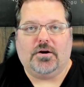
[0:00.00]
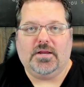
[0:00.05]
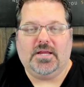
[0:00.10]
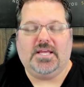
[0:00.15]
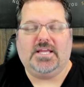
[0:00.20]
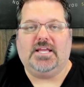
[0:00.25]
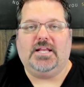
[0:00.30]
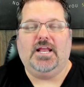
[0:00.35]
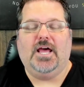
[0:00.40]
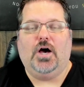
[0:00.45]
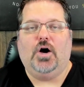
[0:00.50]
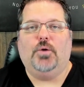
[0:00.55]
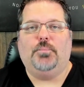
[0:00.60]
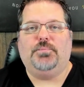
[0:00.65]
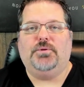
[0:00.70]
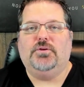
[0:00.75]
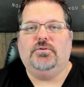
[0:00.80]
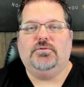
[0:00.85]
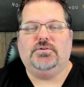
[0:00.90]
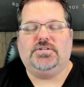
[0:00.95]
It can help
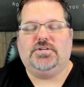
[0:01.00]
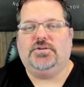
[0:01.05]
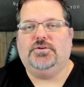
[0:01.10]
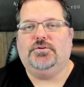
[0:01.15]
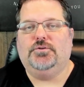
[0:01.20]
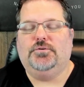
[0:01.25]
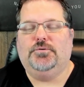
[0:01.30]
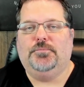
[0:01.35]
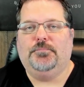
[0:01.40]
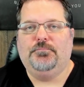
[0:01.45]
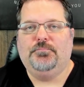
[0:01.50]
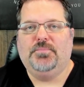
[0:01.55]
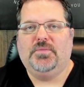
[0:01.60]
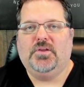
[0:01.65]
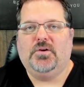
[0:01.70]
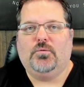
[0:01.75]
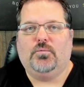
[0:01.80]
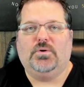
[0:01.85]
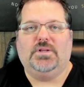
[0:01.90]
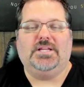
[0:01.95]
you to
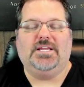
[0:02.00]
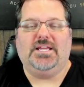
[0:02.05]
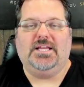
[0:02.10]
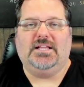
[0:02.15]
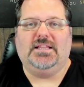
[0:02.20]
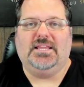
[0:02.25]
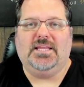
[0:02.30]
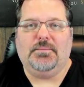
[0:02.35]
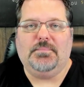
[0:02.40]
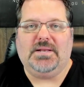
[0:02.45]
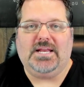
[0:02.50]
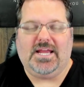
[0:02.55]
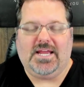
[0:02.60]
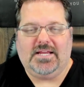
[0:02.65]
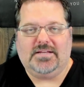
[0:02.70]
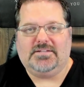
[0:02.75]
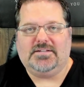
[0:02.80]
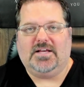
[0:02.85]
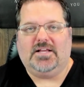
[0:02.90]
really eliminate